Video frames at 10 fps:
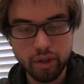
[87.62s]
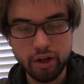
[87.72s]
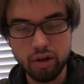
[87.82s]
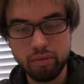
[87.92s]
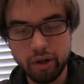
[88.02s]

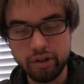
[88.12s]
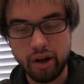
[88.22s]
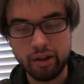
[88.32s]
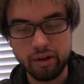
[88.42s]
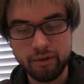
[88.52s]
They go well
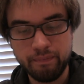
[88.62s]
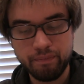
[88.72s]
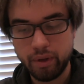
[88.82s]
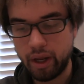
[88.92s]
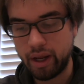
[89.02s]
together,
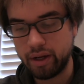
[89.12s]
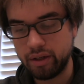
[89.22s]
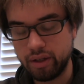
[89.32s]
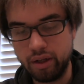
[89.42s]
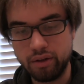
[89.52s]

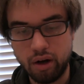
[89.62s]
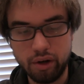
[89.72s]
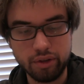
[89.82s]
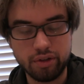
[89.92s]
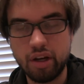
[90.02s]
and
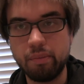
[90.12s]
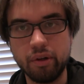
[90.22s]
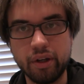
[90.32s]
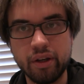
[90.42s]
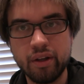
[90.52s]
also
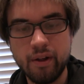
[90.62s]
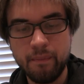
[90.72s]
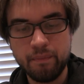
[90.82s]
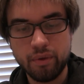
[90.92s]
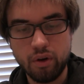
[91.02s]
separately.
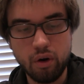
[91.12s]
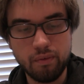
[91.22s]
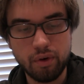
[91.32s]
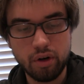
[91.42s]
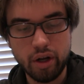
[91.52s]

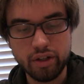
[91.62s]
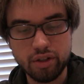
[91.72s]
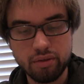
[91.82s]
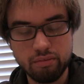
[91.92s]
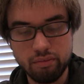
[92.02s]
Overall, I
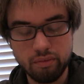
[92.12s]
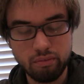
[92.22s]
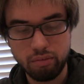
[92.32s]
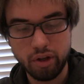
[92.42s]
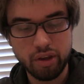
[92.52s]
just
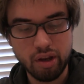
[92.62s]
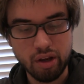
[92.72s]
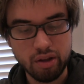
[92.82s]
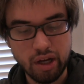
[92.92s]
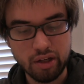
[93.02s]
really think
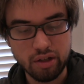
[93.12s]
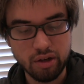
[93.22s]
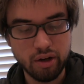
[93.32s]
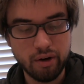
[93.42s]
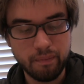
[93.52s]
it tastes
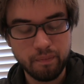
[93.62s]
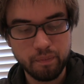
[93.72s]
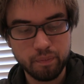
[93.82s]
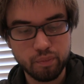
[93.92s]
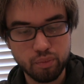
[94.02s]
good.
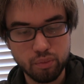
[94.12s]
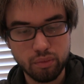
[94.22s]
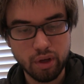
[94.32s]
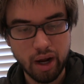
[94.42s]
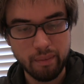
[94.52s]

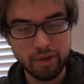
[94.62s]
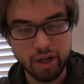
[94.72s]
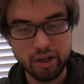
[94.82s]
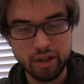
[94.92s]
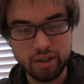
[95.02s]
I'm
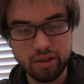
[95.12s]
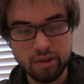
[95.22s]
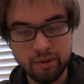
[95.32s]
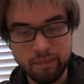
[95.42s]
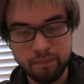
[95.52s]
digging
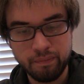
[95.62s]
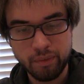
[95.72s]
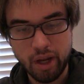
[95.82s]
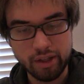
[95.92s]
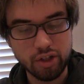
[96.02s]
this,
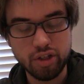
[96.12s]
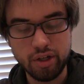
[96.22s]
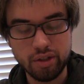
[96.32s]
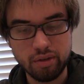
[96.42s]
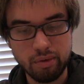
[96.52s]
and the
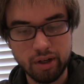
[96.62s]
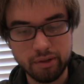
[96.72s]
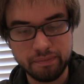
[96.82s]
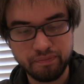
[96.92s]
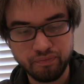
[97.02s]
cheese as
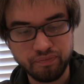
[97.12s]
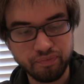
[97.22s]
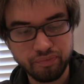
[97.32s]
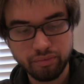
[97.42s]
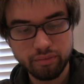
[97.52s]
well.
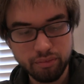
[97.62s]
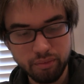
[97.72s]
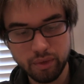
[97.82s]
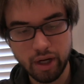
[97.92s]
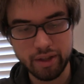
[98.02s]

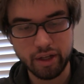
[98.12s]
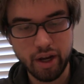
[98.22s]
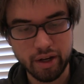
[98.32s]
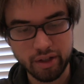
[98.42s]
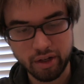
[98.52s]
I think
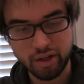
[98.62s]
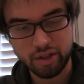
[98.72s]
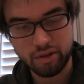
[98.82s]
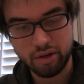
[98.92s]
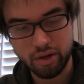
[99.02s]
it
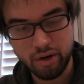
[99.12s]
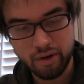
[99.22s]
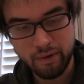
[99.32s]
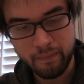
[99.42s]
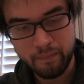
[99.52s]
tastes good.